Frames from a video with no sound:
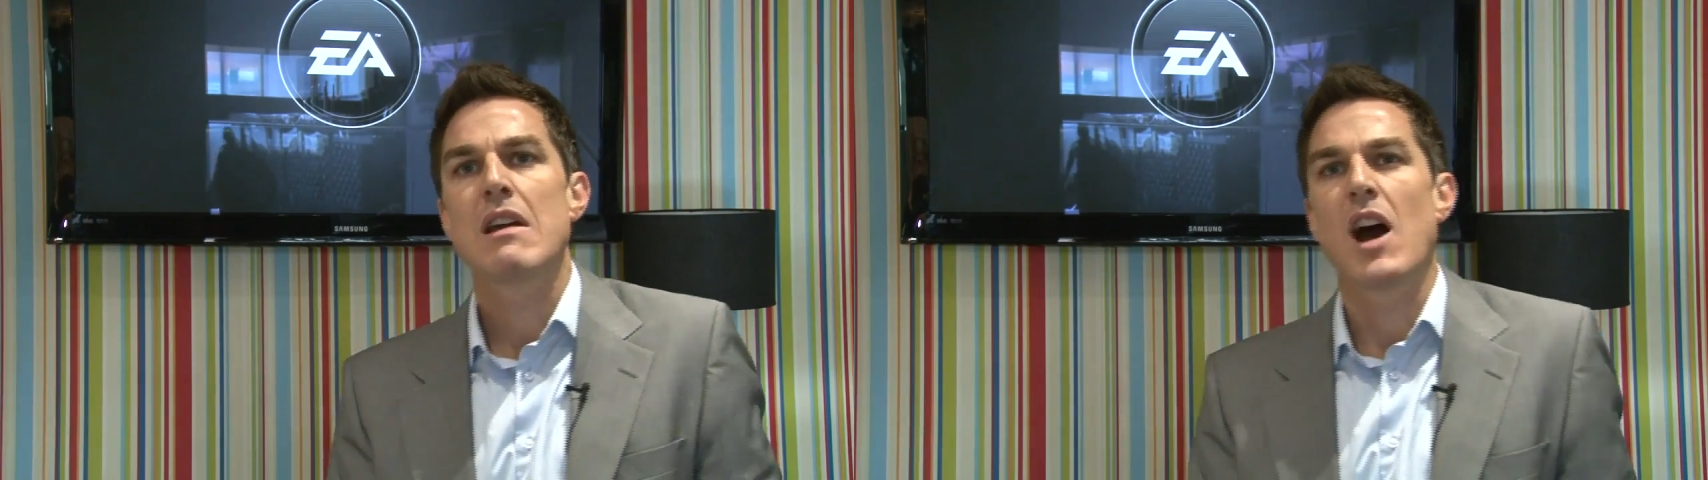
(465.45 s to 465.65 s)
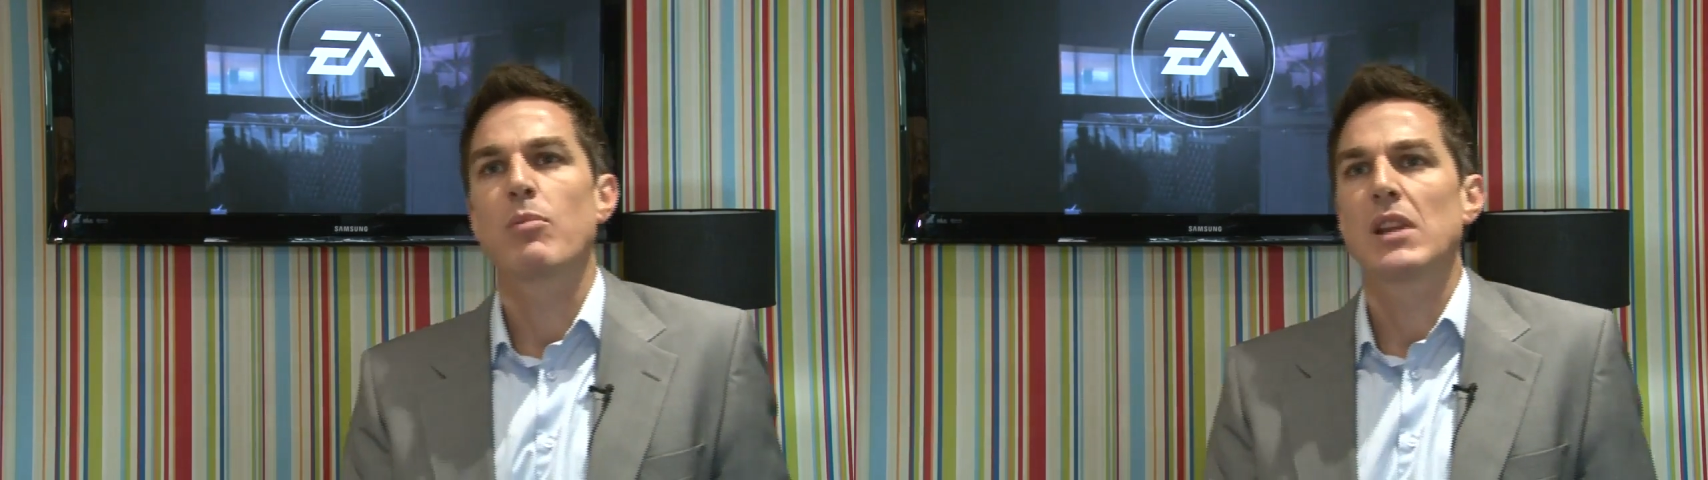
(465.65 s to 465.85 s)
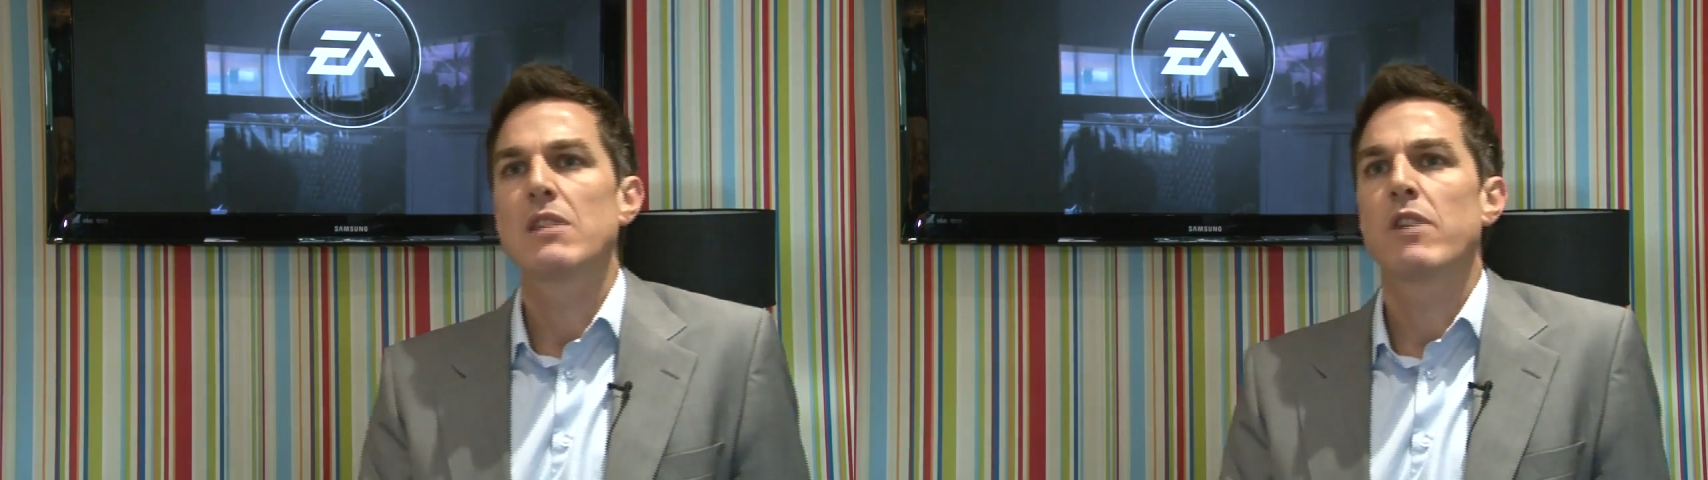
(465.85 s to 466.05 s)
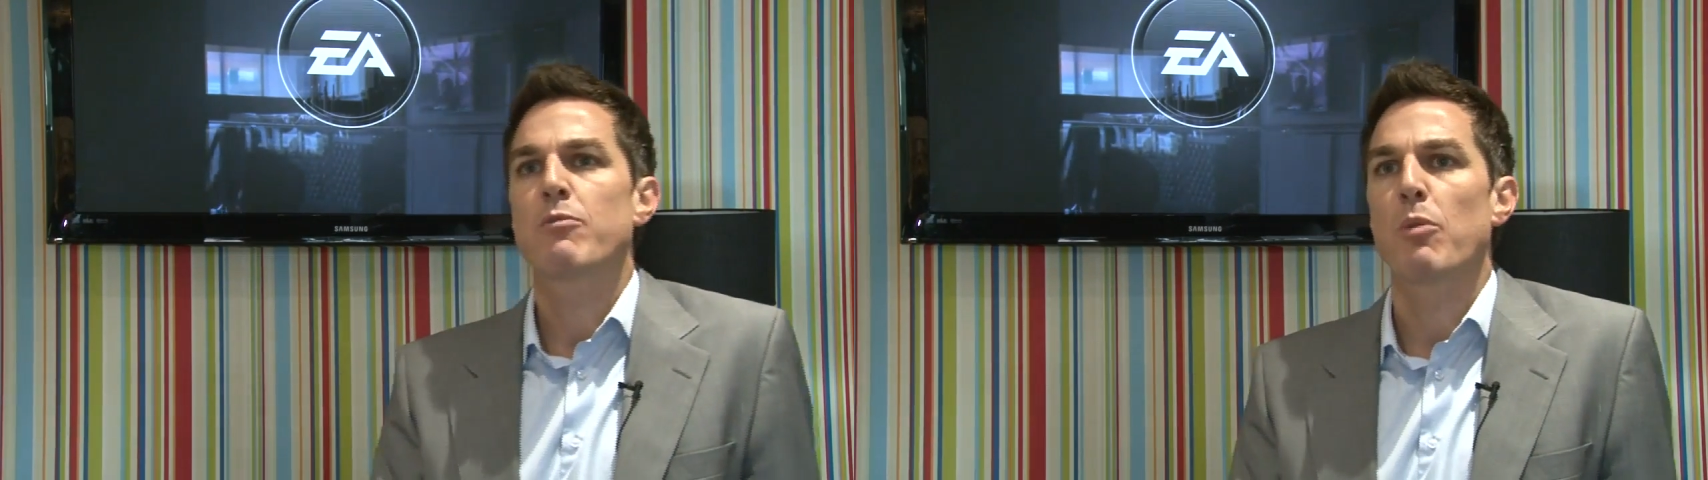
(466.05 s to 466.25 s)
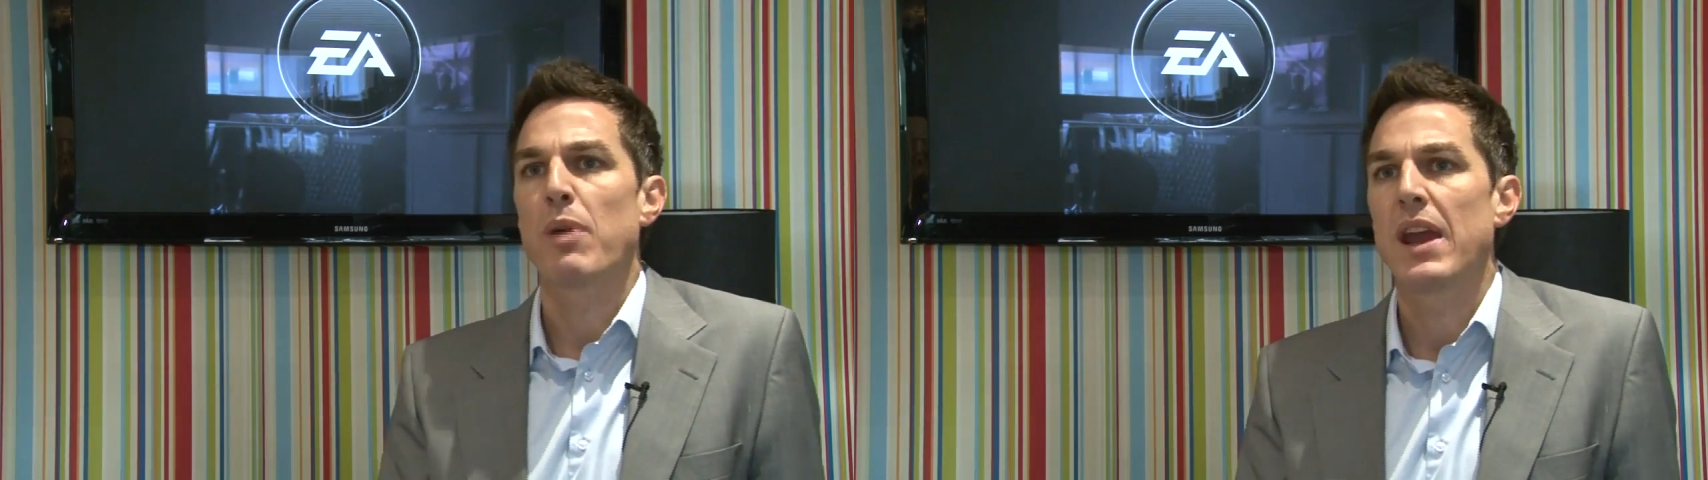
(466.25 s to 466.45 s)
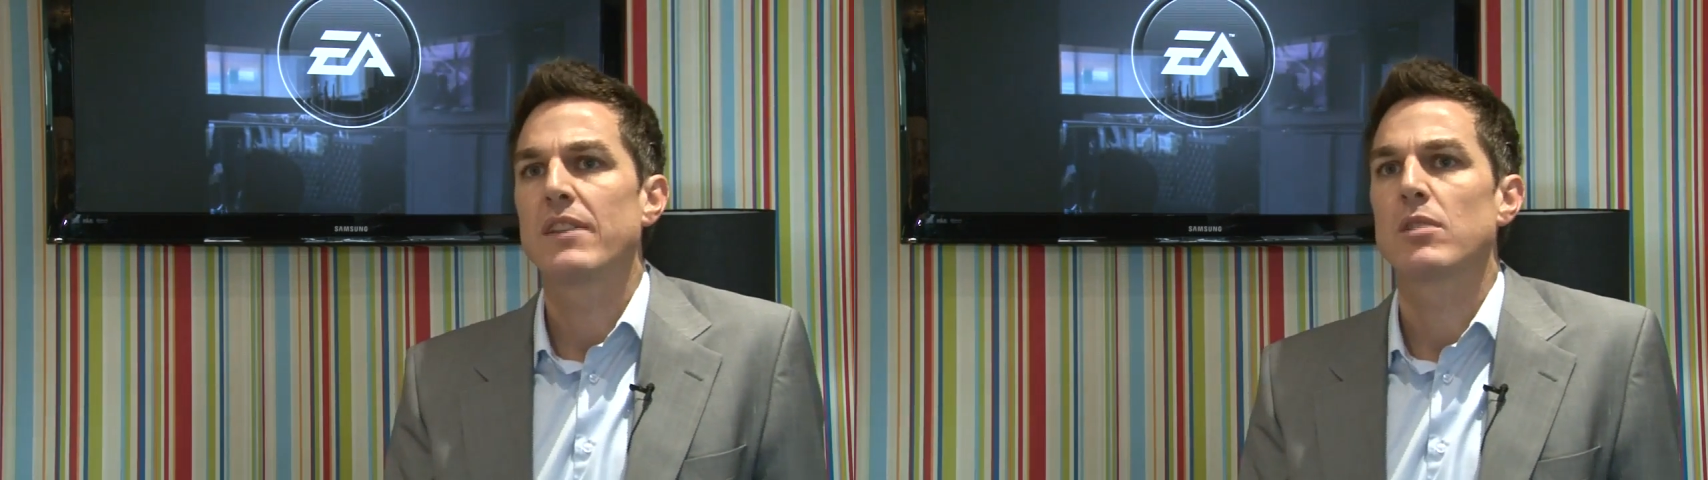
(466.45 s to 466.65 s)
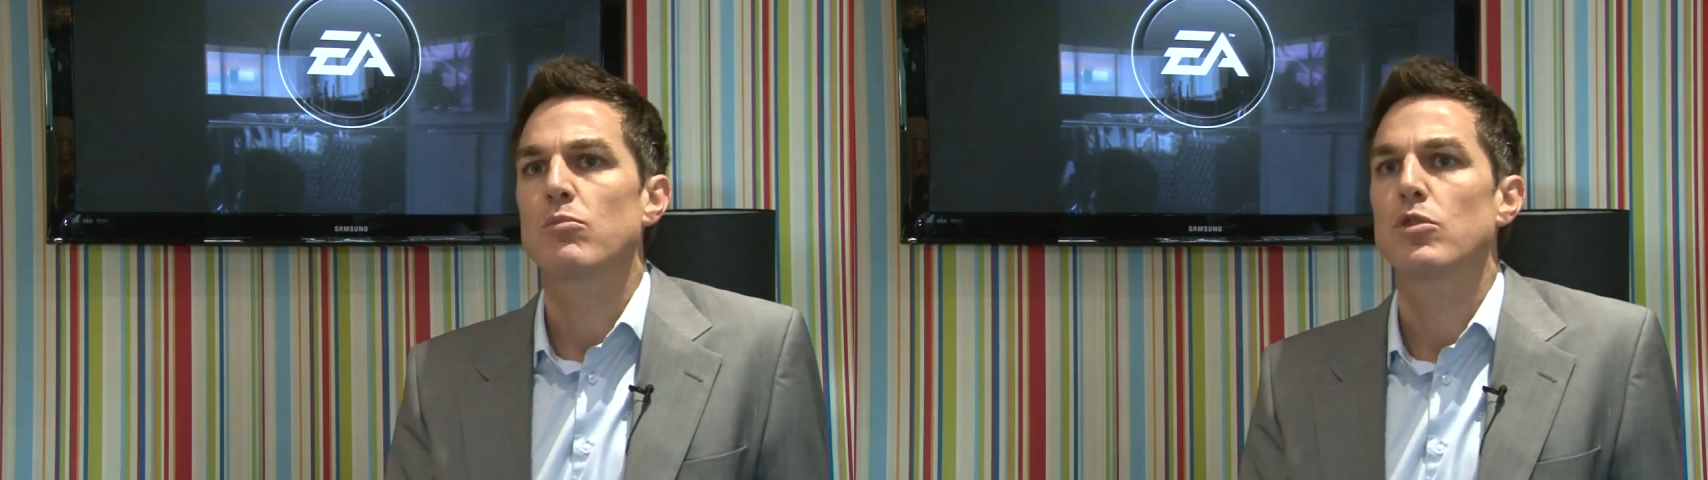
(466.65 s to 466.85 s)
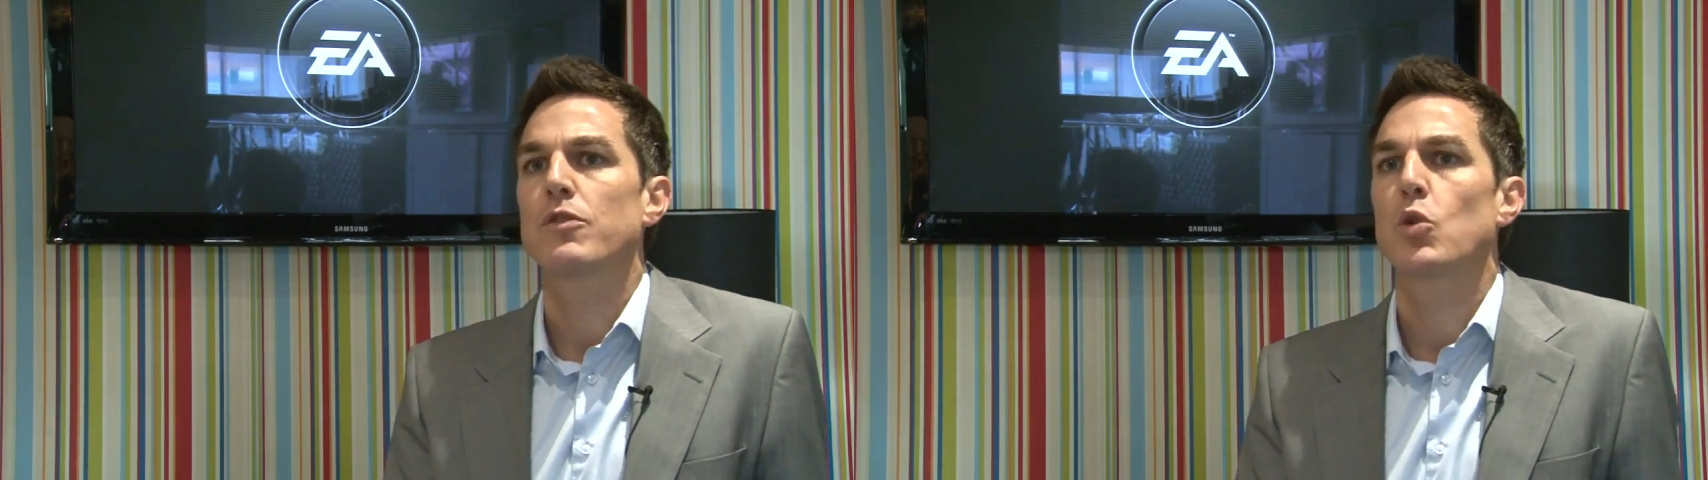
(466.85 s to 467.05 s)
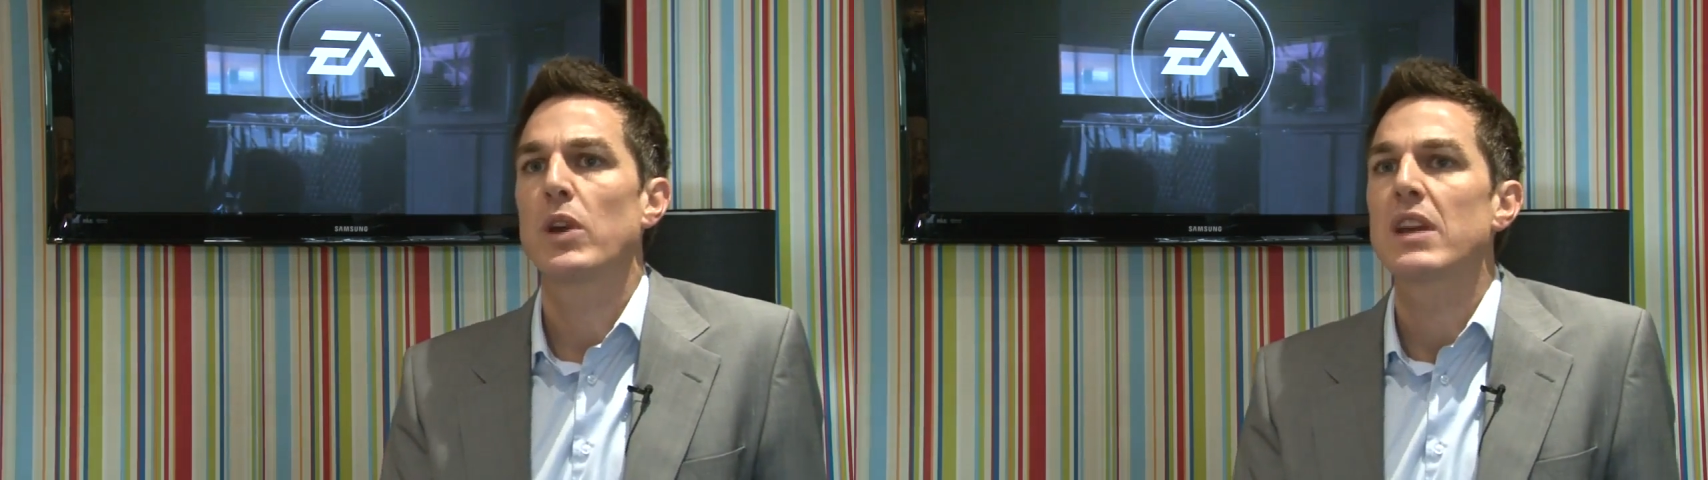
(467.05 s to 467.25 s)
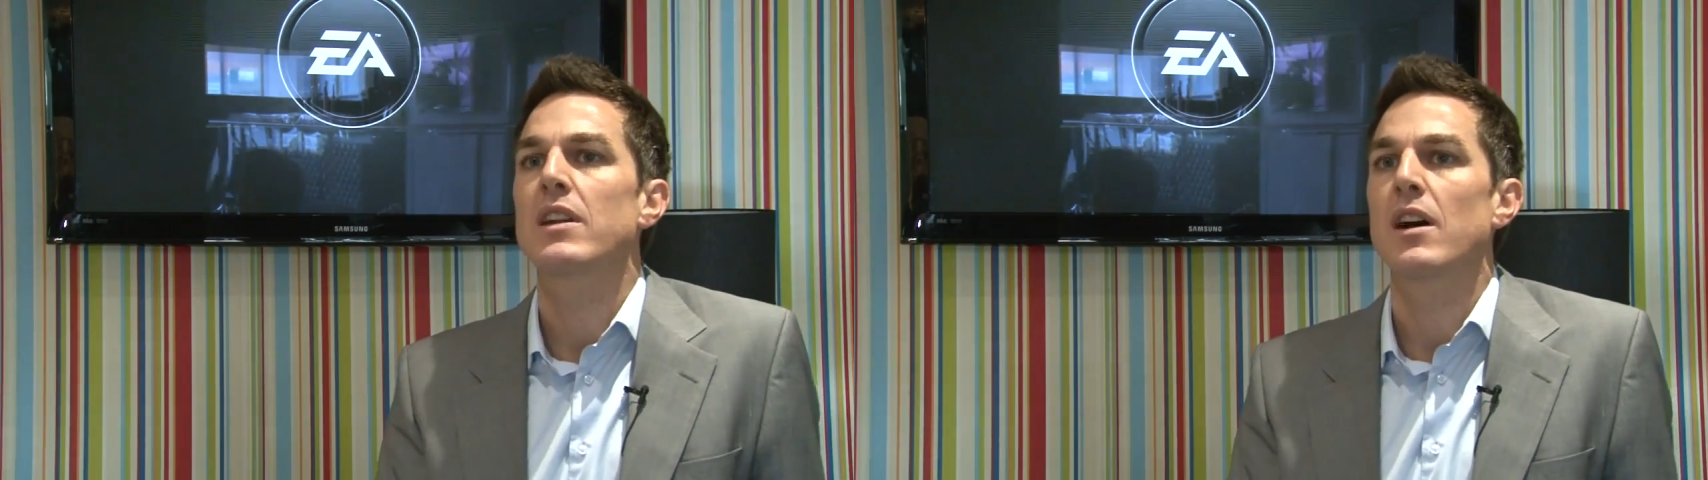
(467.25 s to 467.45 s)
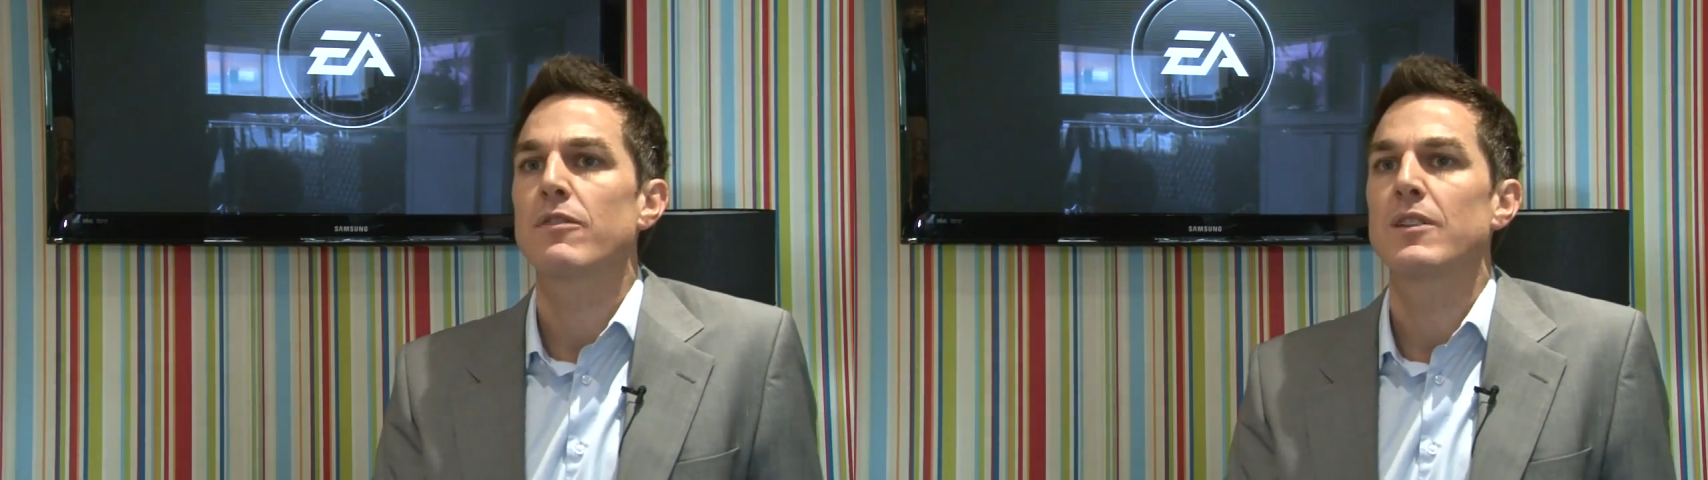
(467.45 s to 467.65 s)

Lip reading: I believe we're prepared to move quick enough